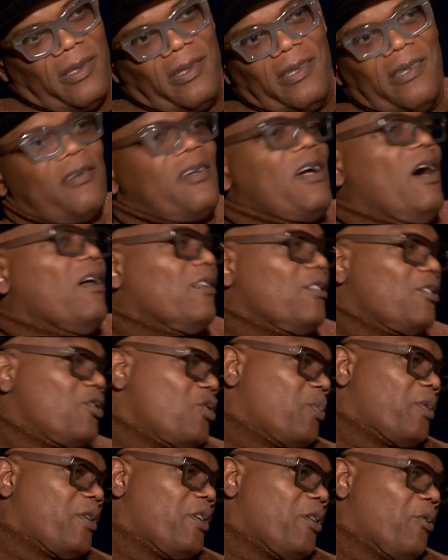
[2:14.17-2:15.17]
You can call it
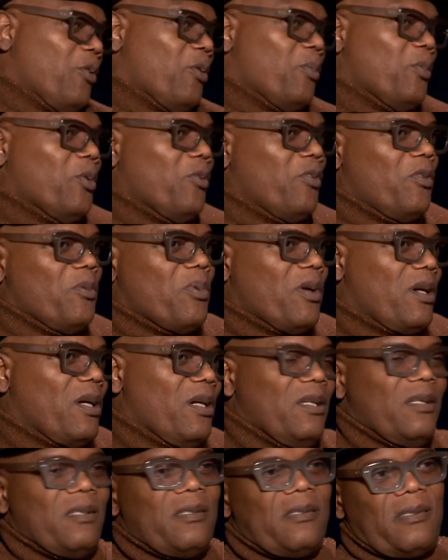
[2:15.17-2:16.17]
a superhero movie
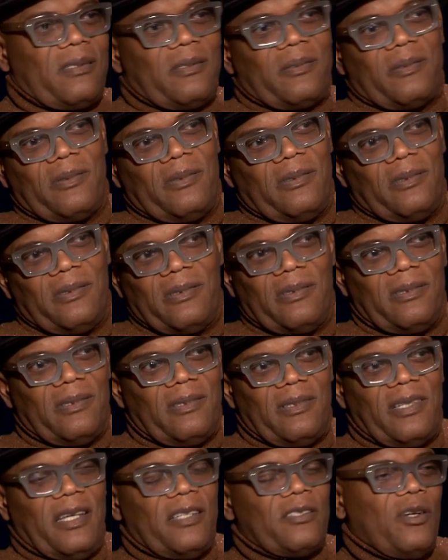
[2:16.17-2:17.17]
because
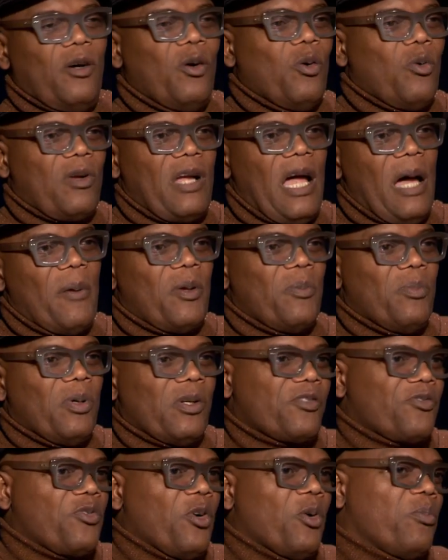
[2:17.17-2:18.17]
there's a whole comic
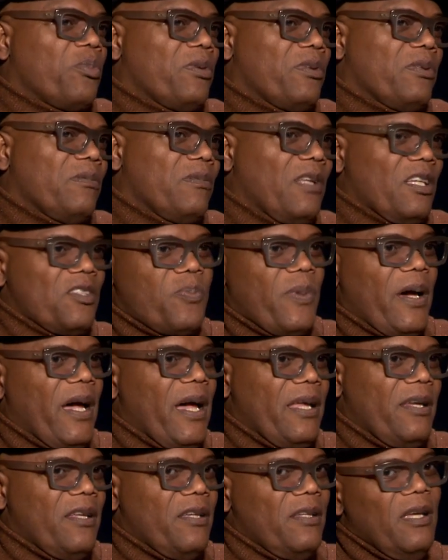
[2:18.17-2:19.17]
book trope that's
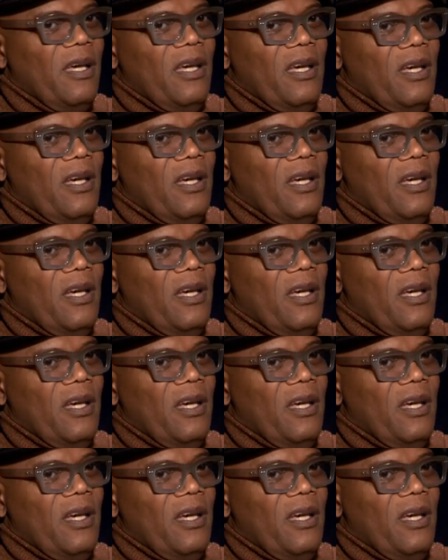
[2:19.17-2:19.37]
behind it.